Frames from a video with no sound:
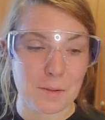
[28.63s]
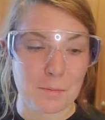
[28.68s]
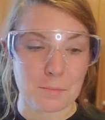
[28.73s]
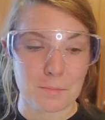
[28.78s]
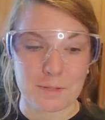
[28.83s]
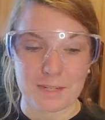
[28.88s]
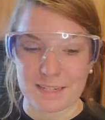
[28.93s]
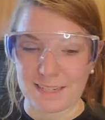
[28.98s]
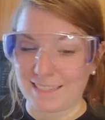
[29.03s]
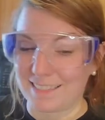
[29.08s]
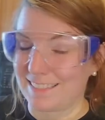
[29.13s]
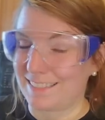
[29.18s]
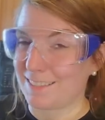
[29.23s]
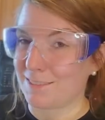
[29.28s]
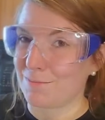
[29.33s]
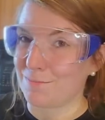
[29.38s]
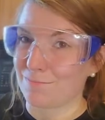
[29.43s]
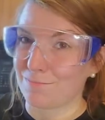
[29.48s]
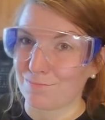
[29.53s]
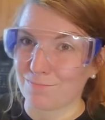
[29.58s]
Because
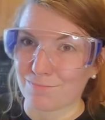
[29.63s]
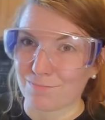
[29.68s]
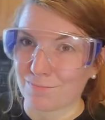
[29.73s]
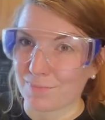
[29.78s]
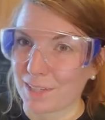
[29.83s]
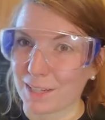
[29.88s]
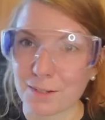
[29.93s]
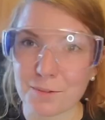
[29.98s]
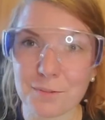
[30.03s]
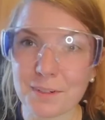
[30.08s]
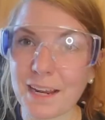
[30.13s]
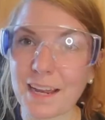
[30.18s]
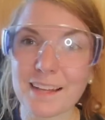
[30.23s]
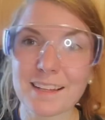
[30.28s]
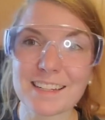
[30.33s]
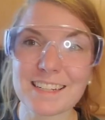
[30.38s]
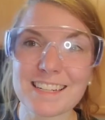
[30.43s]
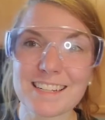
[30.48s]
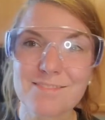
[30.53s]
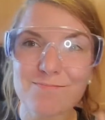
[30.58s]
in
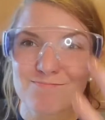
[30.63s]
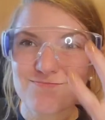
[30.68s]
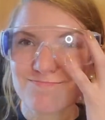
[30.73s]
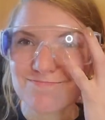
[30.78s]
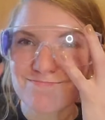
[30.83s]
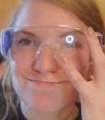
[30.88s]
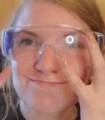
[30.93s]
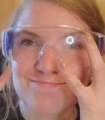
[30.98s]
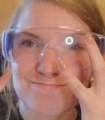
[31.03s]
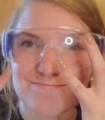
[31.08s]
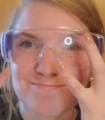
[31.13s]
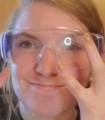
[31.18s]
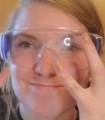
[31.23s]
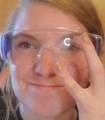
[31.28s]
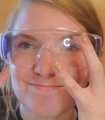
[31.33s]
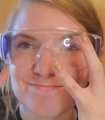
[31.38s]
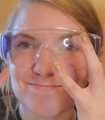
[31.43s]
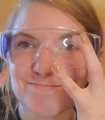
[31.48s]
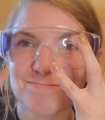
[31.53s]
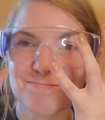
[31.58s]
reality,
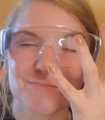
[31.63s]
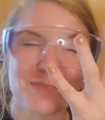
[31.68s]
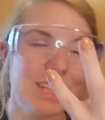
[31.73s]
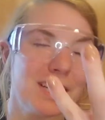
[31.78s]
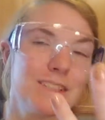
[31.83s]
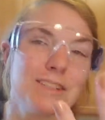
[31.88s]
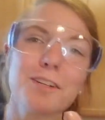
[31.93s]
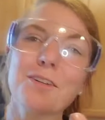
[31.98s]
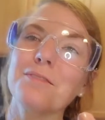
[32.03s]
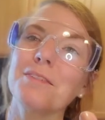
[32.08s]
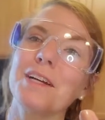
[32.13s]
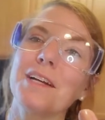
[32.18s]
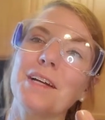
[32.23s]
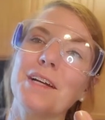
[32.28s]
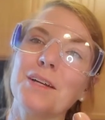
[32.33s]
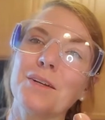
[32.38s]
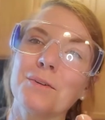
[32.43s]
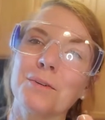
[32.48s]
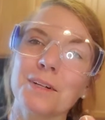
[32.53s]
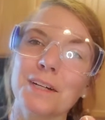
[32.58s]
these aren't very
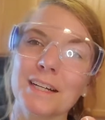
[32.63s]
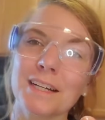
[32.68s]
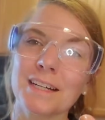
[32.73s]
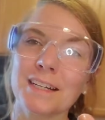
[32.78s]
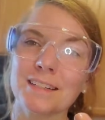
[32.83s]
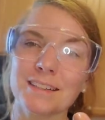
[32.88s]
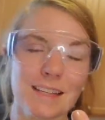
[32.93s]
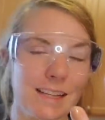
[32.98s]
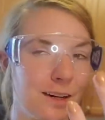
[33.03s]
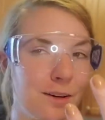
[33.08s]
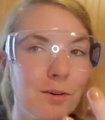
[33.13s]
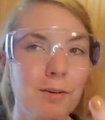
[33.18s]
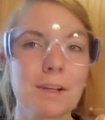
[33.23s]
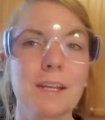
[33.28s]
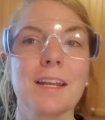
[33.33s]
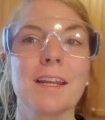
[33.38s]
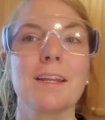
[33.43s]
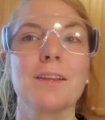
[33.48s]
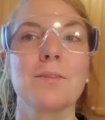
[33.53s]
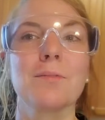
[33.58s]
annoying. They don't get
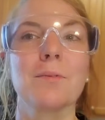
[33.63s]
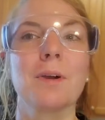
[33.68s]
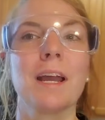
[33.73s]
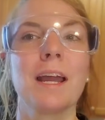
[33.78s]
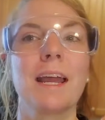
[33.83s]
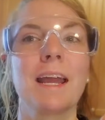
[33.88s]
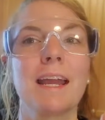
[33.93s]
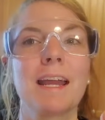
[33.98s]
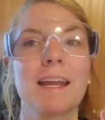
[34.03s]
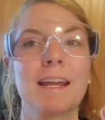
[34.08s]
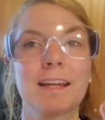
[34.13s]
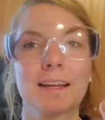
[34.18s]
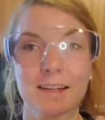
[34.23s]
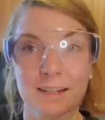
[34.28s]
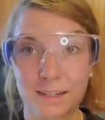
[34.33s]
in the way.